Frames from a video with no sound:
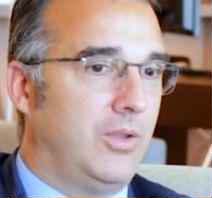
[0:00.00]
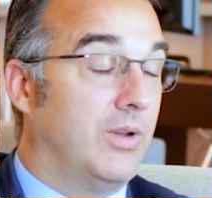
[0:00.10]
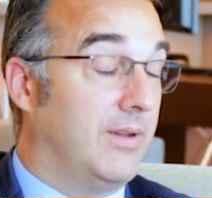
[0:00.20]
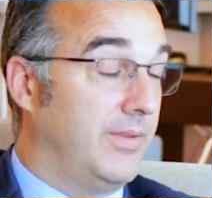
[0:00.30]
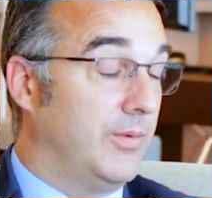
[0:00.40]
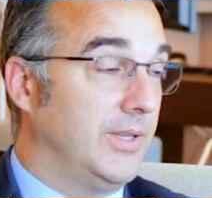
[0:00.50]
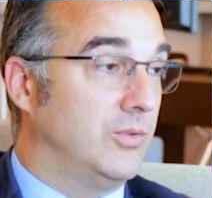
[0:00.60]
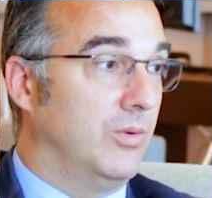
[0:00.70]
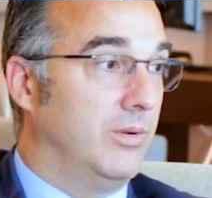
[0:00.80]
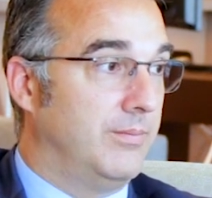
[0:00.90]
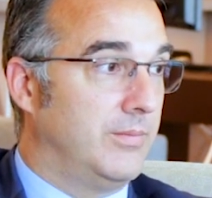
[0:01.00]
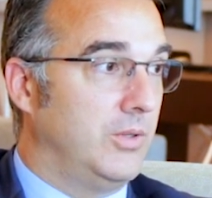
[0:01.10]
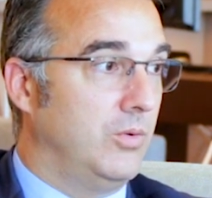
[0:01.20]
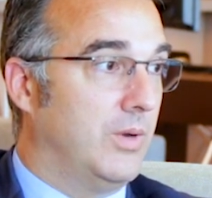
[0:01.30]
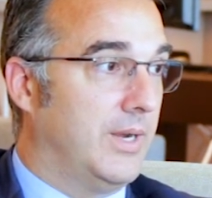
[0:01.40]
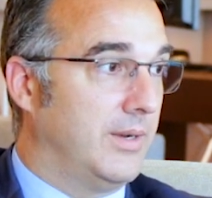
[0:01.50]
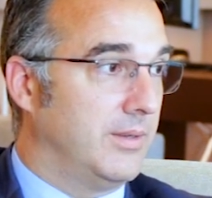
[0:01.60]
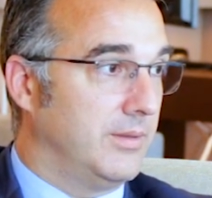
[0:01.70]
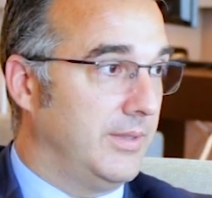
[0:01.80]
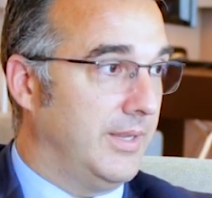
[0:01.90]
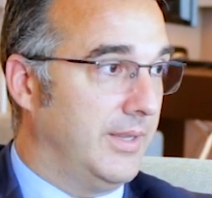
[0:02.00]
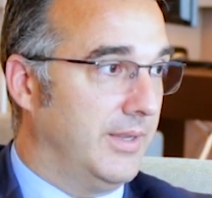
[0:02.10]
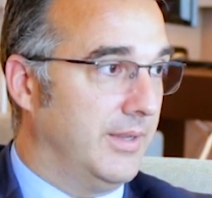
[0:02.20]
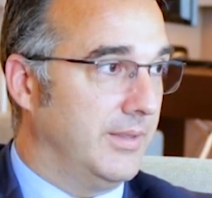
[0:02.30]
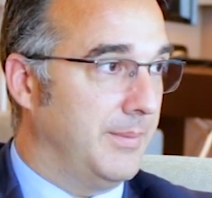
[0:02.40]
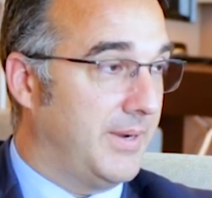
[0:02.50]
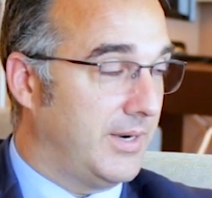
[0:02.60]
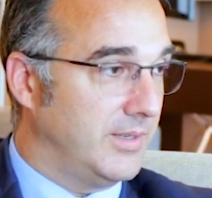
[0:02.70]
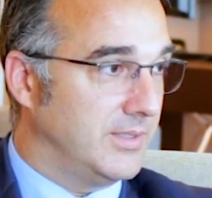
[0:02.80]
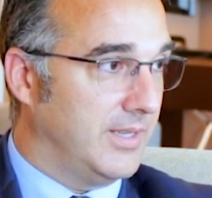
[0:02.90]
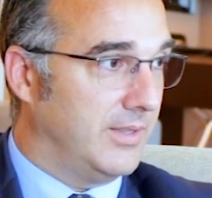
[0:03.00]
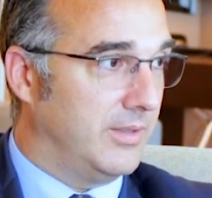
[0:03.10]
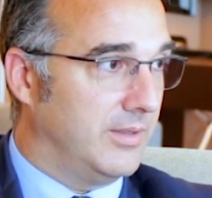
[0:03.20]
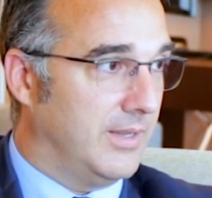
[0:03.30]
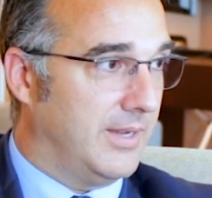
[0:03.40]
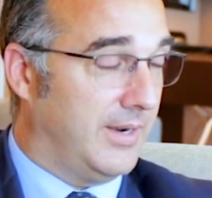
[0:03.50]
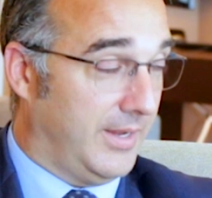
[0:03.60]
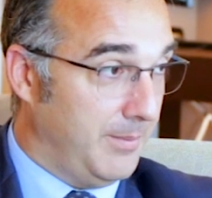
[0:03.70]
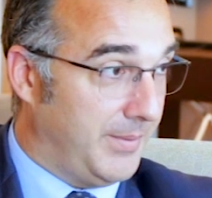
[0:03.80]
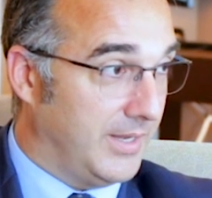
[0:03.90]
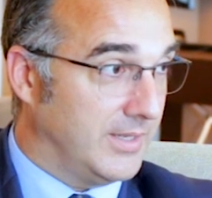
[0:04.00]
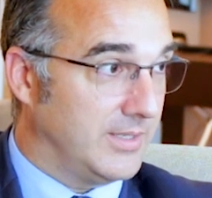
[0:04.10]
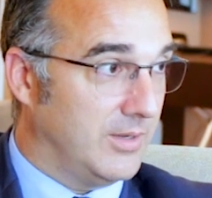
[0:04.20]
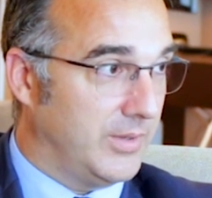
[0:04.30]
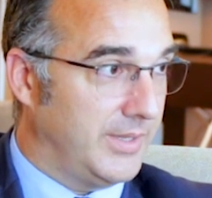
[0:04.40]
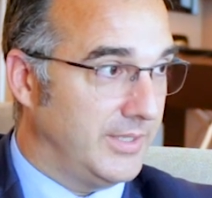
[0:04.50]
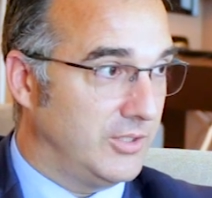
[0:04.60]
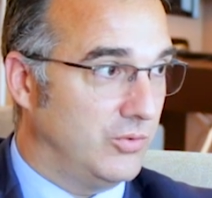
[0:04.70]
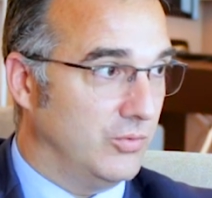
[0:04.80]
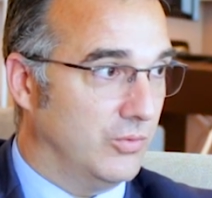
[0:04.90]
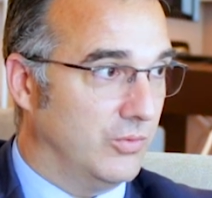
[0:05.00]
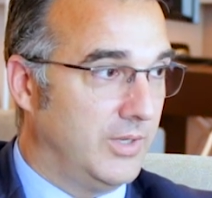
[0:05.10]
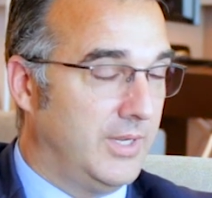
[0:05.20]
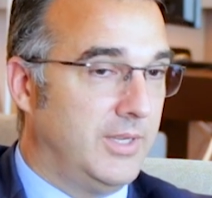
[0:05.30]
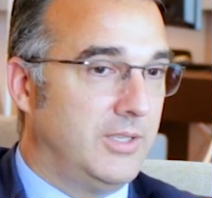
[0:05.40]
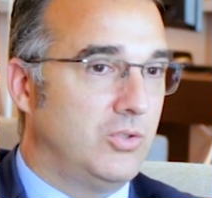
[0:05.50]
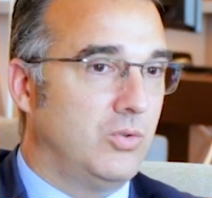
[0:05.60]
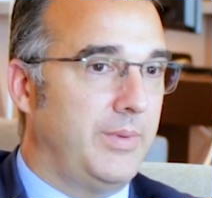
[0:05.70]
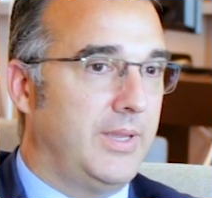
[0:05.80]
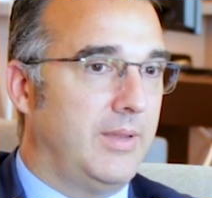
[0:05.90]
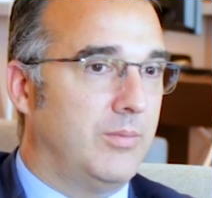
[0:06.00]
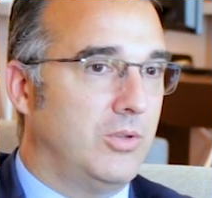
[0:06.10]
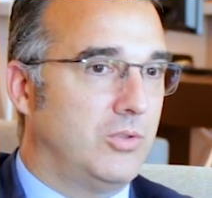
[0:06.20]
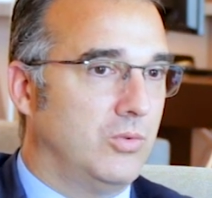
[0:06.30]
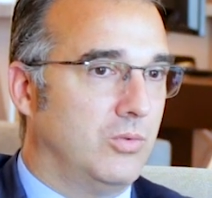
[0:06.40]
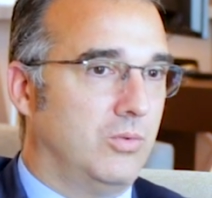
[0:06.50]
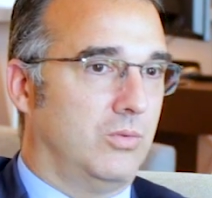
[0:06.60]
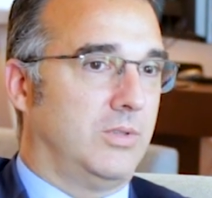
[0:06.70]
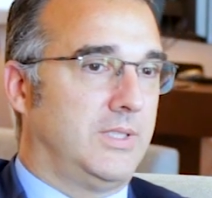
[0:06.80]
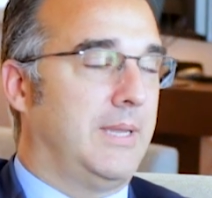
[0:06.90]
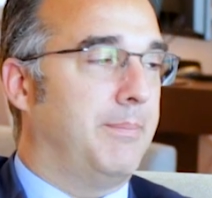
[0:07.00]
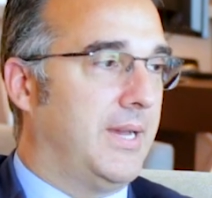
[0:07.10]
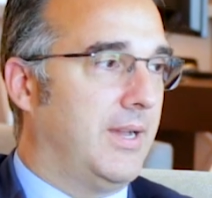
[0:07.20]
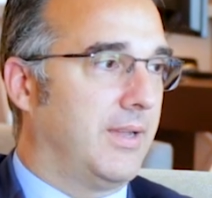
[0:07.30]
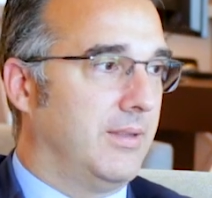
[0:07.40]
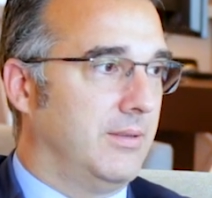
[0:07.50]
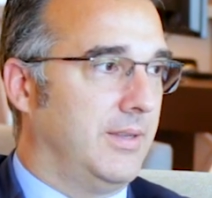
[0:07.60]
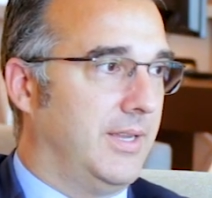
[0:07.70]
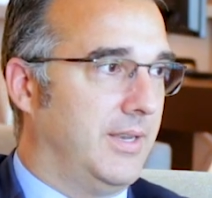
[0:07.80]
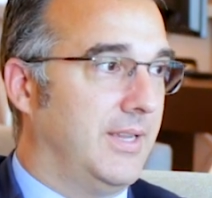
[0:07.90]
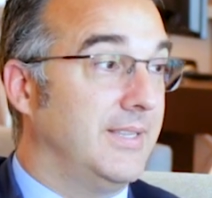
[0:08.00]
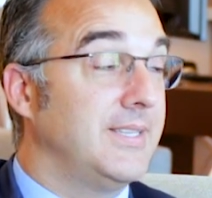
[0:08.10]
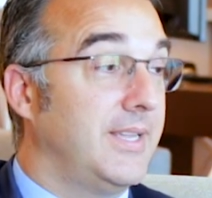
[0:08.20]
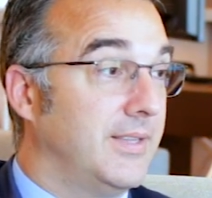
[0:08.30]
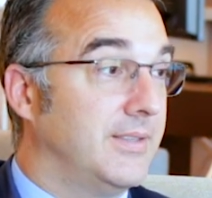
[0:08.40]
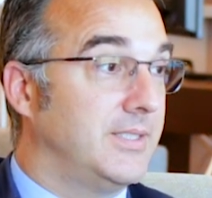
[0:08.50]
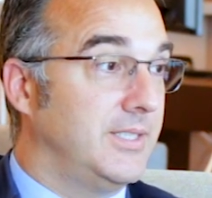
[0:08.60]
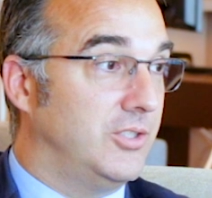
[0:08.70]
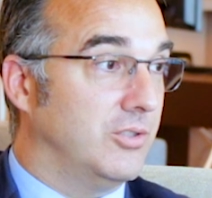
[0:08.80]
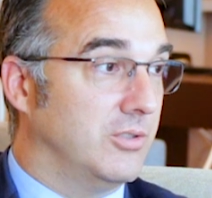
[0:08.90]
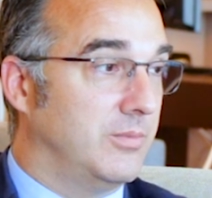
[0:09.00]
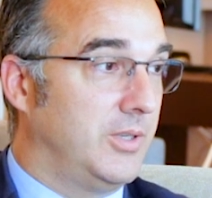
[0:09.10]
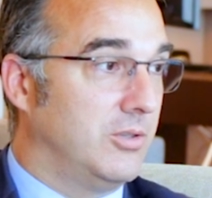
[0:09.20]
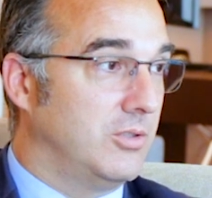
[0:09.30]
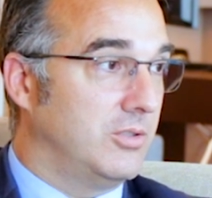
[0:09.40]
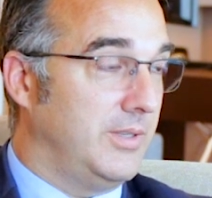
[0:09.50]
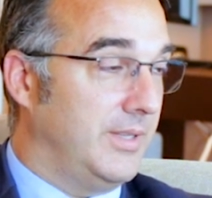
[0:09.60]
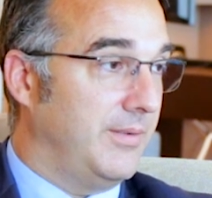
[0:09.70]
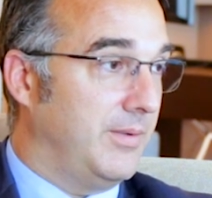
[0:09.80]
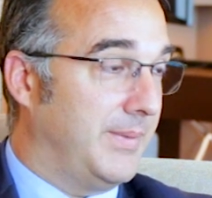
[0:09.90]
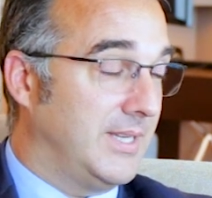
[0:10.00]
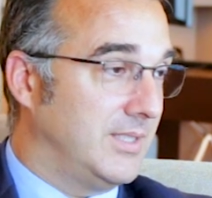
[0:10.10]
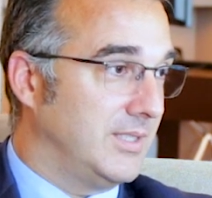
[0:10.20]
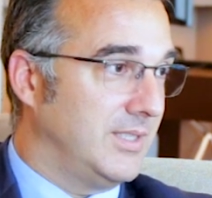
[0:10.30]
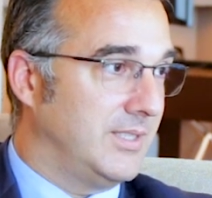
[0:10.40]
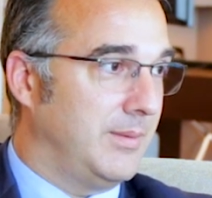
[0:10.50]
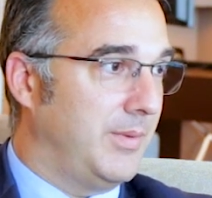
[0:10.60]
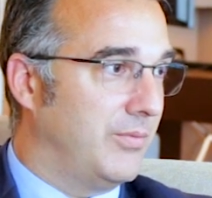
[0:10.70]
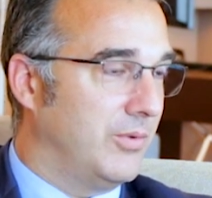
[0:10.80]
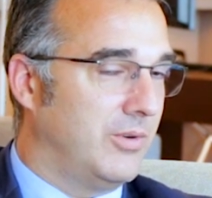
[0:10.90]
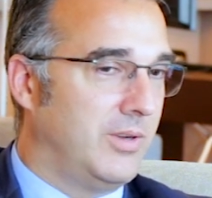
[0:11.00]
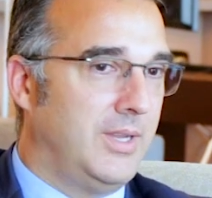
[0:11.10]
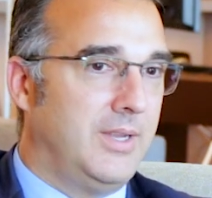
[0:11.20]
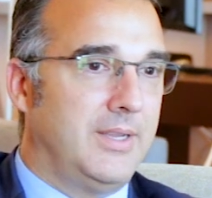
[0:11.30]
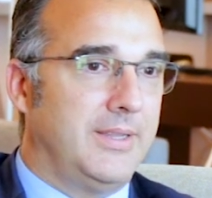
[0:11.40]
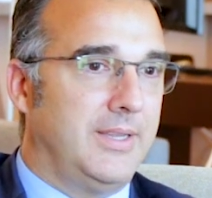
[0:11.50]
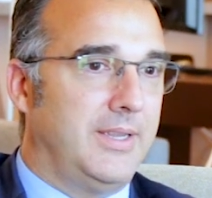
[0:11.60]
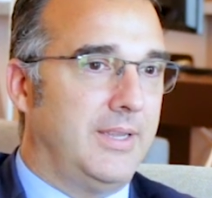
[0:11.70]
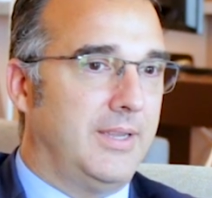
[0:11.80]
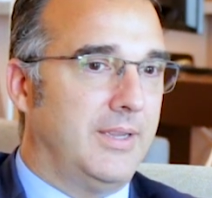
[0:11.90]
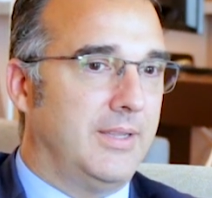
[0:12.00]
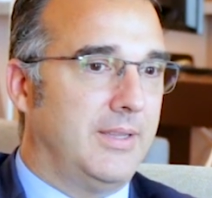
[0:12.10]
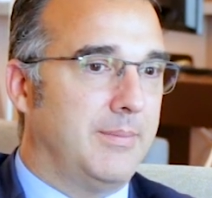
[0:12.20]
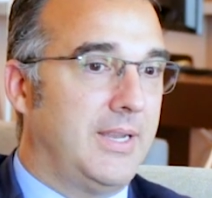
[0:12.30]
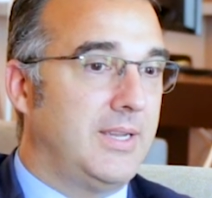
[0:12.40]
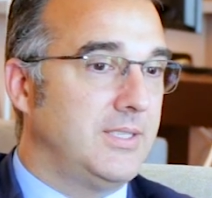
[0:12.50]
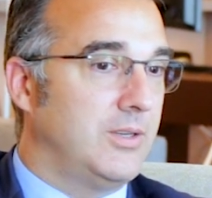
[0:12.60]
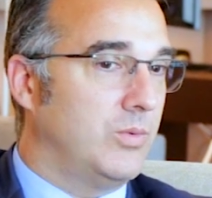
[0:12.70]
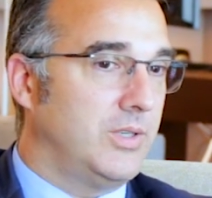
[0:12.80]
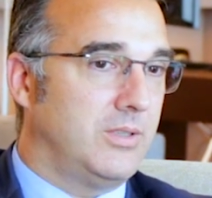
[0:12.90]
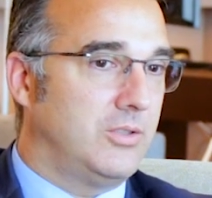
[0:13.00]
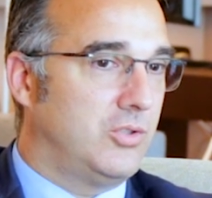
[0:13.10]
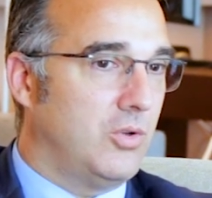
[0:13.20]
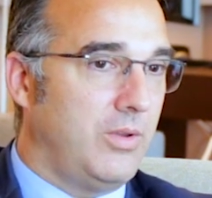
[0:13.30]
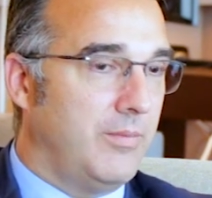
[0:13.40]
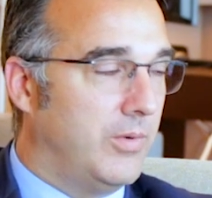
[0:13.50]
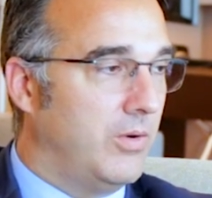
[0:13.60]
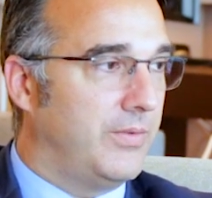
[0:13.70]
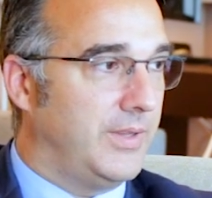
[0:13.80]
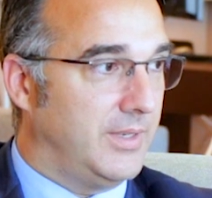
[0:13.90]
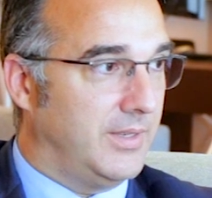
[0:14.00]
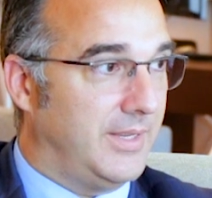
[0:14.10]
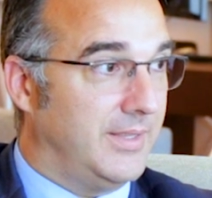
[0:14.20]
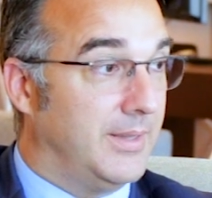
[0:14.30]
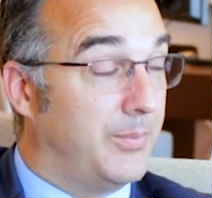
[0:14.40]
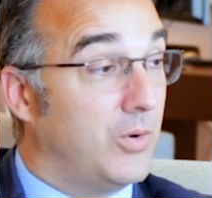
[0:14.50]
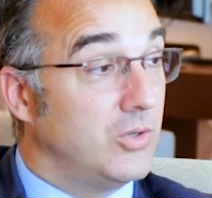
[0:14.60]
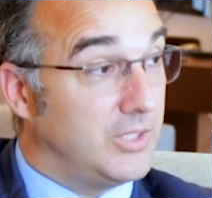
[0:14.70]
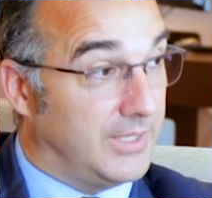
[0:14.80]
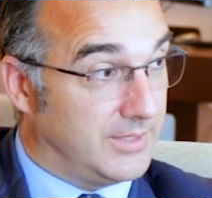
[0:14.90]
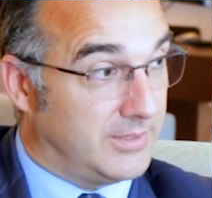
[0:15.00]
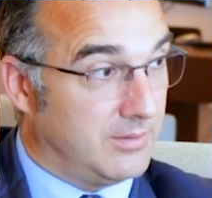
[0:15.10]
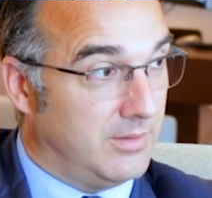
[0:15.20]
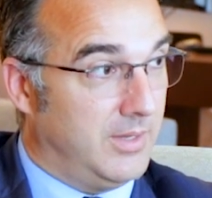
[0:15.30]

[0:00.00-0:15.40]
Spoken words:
you have the right tool. You are the partners that are helping us nowadays to be able to step back and take the decisions, because in the past, as I said before, the manager was so involved in the process